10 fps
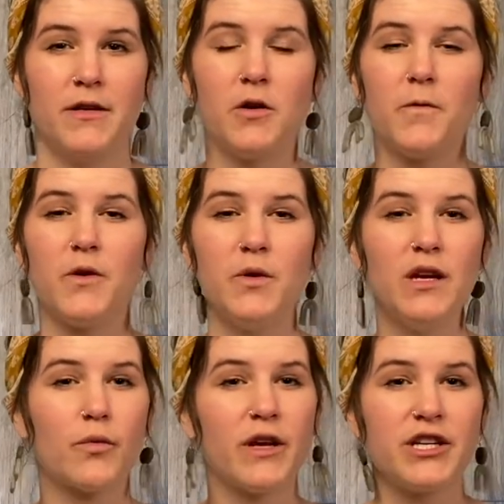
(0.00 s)
So if you need
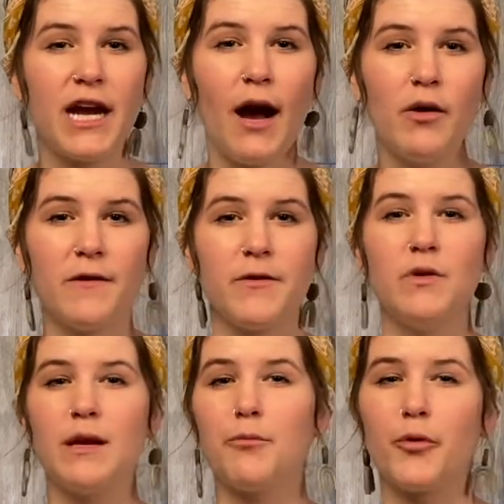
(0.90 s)
to reach out, if you
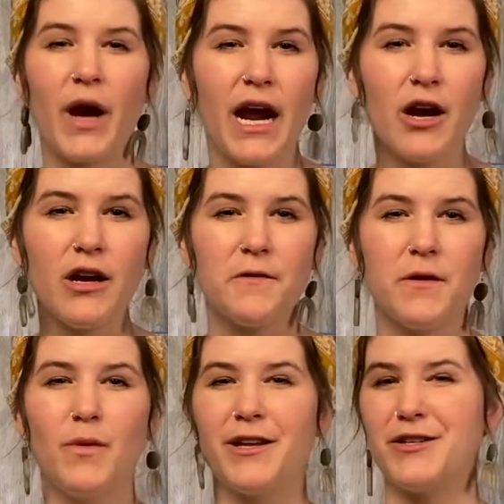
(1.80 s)
need prayer, if
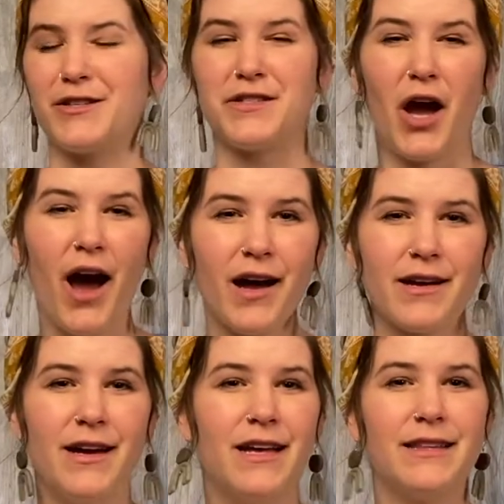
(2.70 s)
you want to just talk,
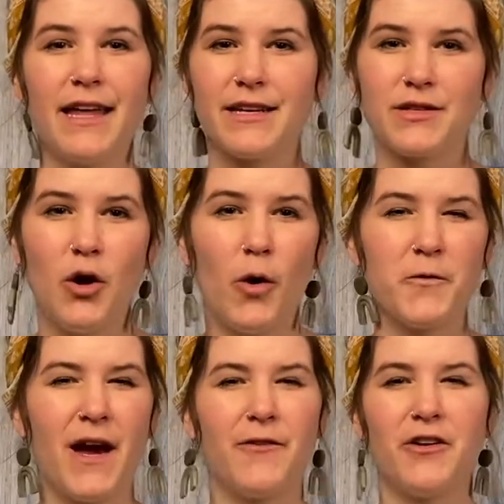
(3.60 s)
let us know. If
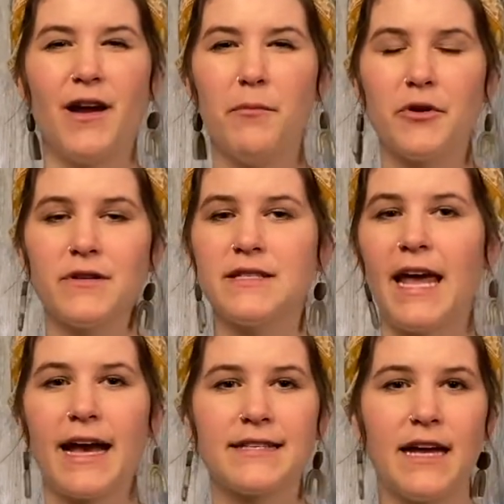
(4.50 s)
you have our numbers,
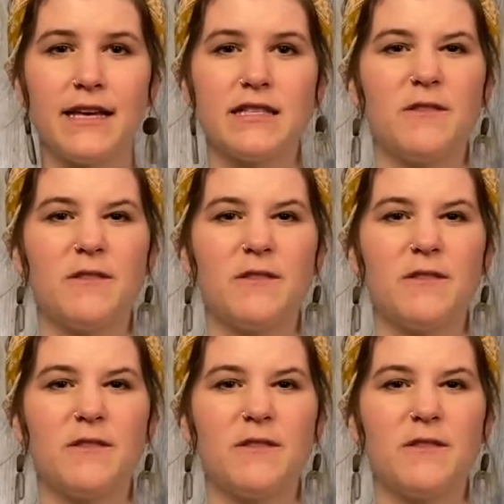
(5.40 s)
text us.